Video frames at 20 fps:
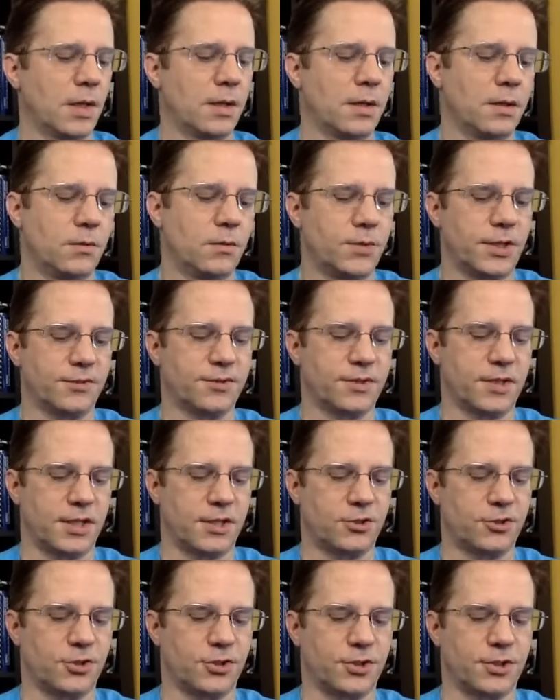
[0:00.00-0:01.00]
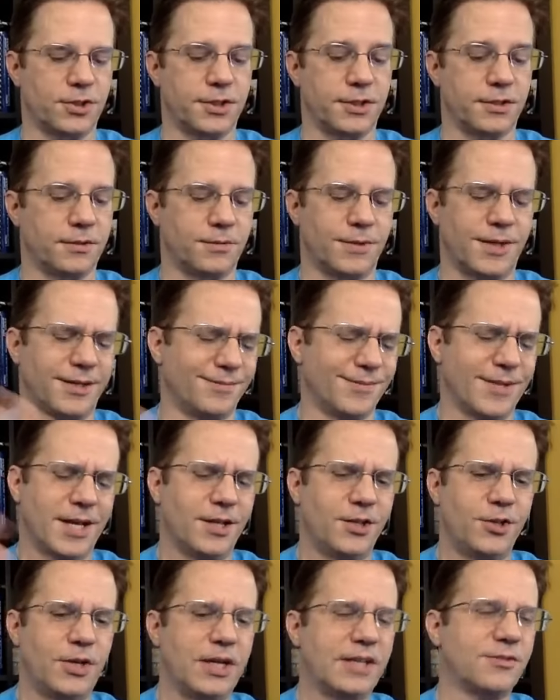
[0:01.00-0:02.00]
What else can I show you on here? Well,
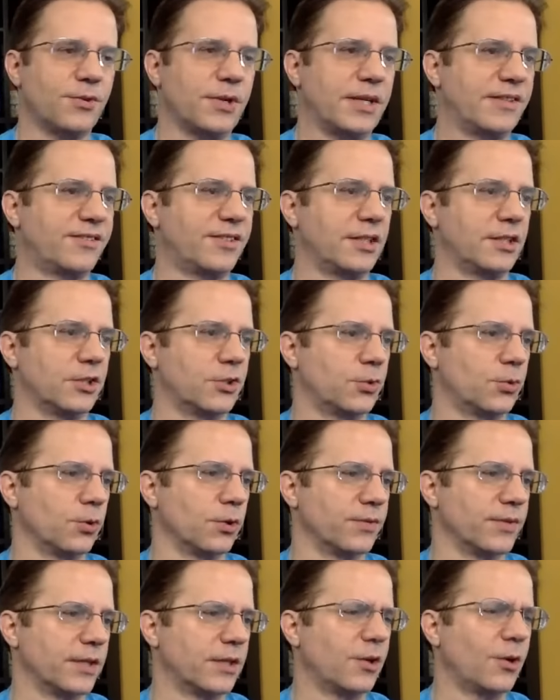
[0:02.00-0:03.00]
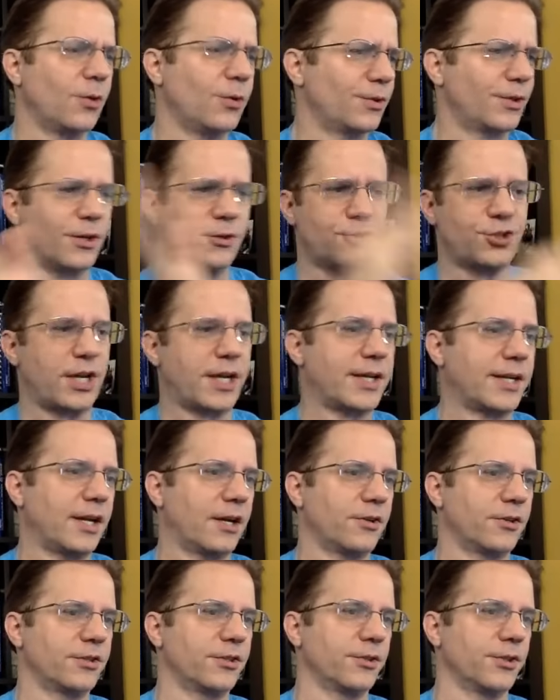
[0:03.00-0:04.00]
you guys already seen the tour of it. Go go check it
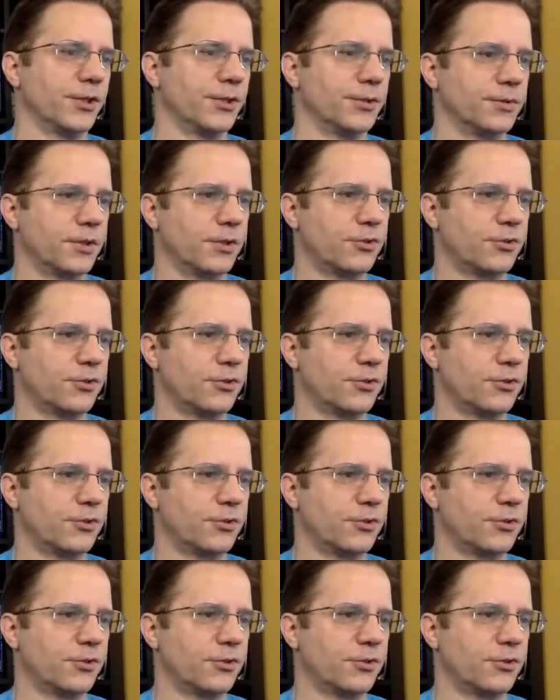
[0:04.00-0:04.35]
out on your own.